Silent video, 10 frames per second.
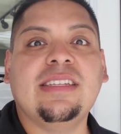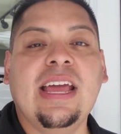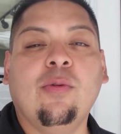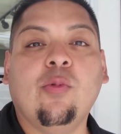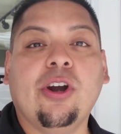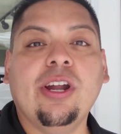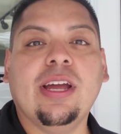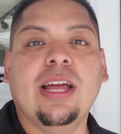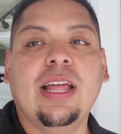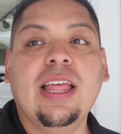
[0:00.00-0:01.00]
day at
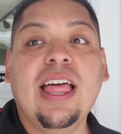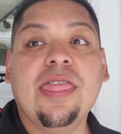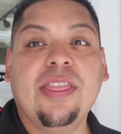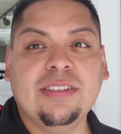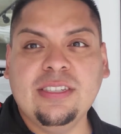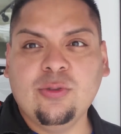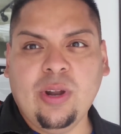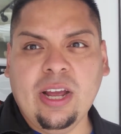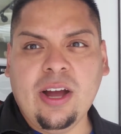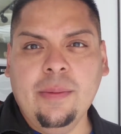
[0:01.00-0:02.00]
work, this is what I come